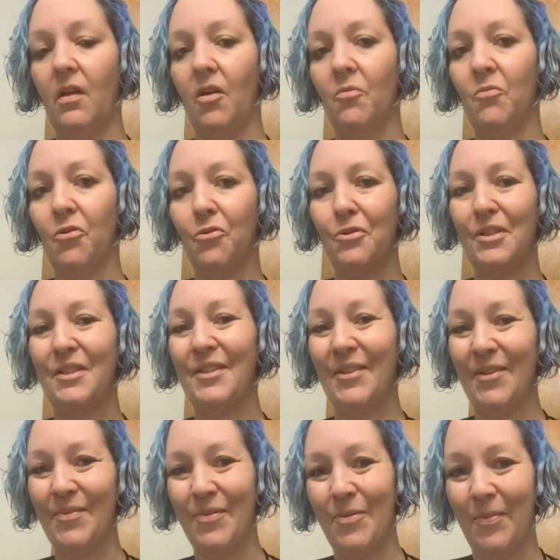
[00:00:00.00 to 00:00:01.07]
I'm noticing
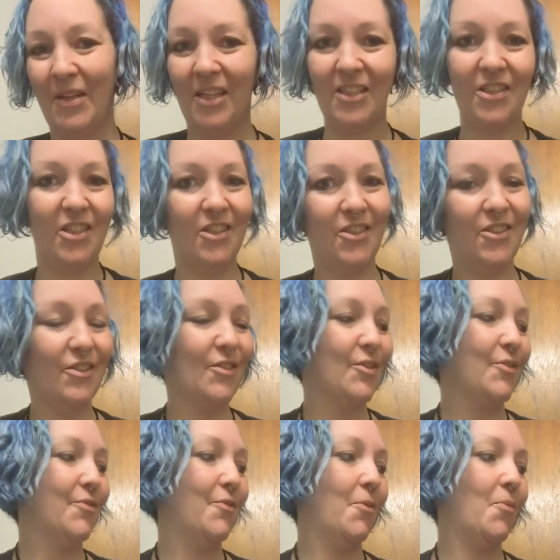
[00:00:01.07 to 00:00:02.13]
that my bag changes
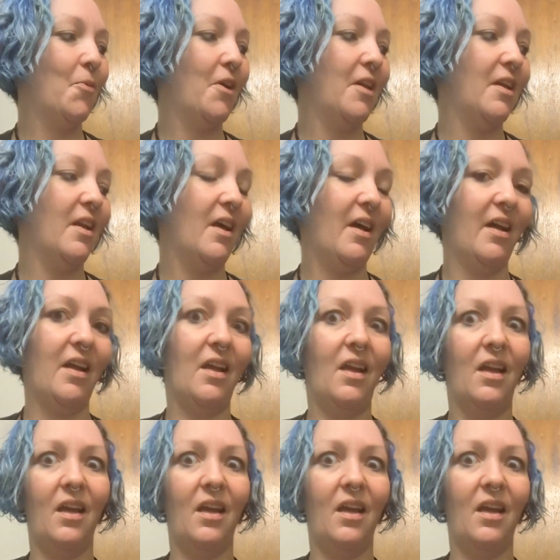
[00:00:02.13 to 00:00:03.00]
are from when I